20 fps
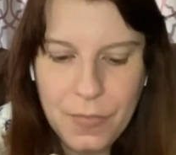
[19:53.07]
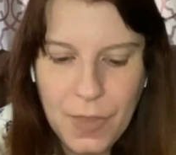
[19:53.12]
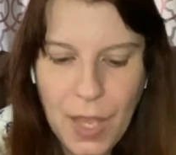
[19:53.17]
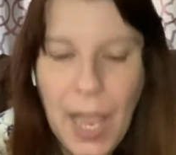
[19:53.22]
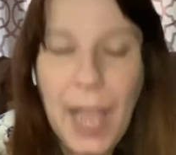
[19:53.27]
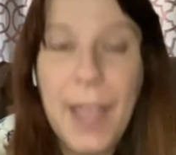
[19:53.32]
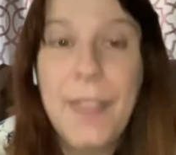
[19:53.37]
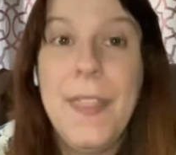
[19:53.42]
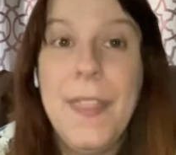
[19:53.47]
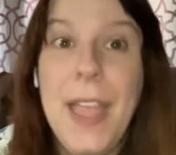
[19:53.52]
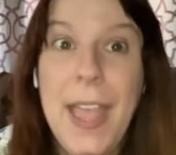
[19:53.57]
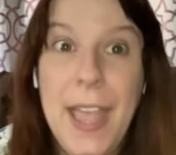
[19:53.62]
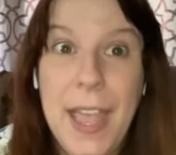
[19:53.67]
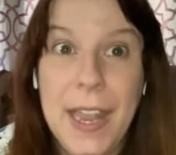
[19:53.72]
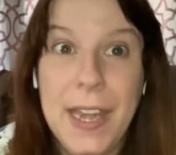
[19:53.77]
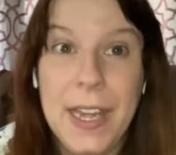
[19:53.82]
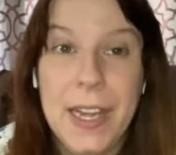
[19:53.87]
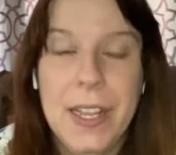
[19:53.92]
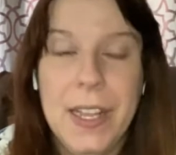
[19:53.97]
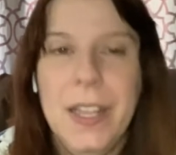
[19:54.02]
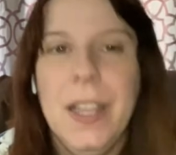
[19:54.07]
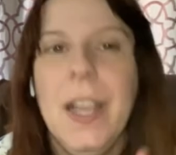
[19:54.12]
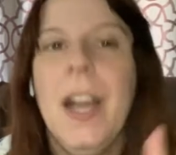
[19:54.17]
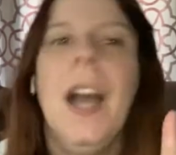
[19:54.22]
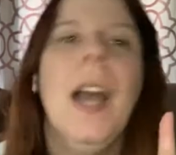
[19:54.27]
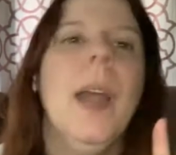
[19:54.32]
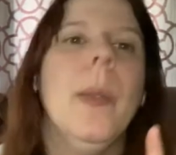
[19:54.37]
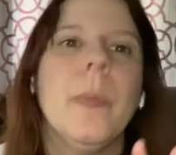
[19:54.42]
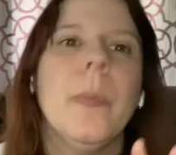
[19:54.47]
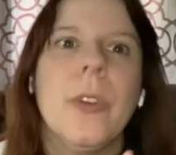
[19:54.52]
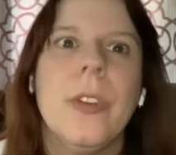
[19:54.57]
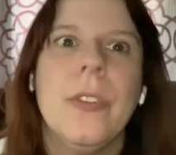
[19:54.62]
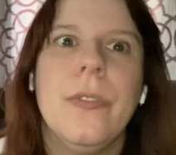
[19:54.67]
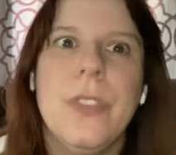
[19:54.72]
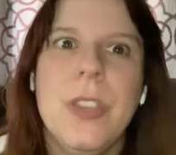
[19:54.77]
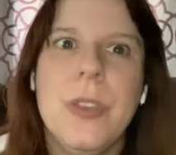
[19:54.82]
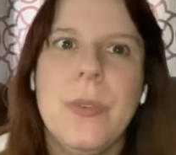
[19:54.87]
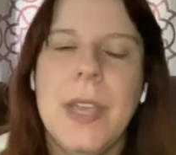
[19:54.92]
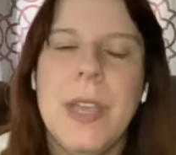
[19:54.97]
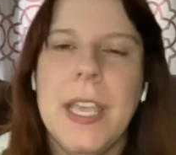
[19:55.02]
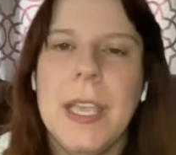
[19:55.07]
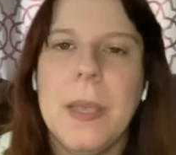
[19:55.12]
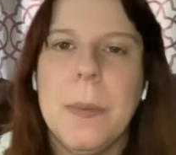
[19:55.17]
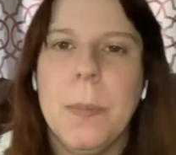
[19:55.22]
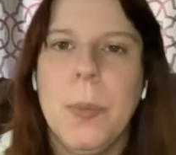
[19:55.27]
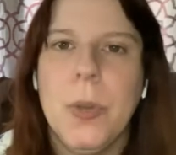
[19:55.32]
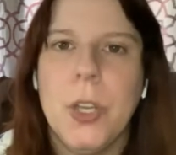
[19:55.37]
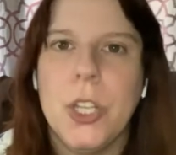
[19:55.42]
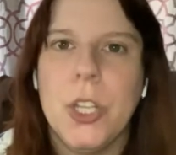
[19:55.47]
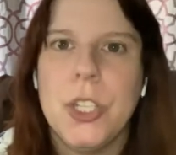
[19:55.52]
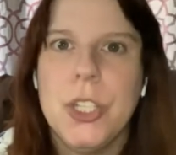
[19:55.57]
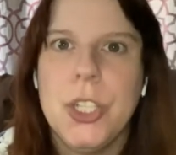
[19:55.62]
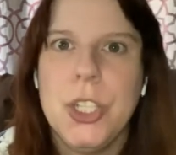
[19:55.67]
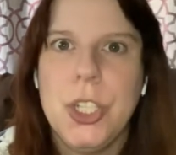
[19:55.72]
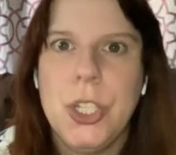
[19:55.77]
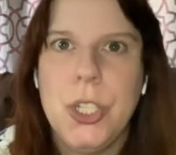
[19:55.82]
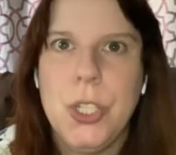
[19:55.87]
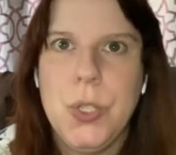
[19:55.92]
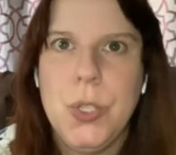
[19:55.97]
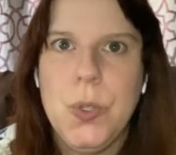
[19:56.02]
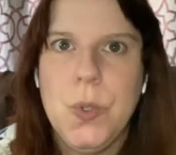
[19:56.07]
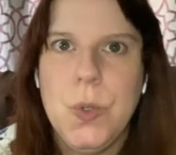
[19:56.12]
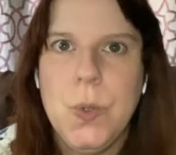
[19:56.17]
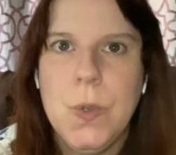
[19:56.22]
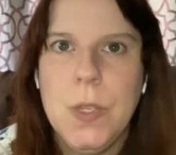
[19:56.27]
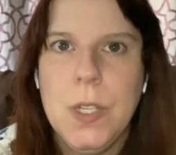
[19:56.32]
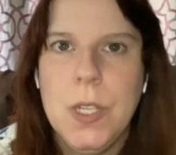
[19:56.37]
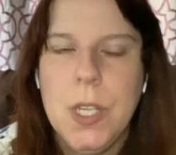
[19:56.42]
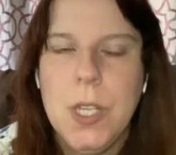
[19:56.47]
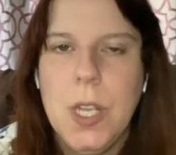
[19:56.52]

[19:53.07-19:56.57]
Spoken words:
And then I'm reviewing book 2,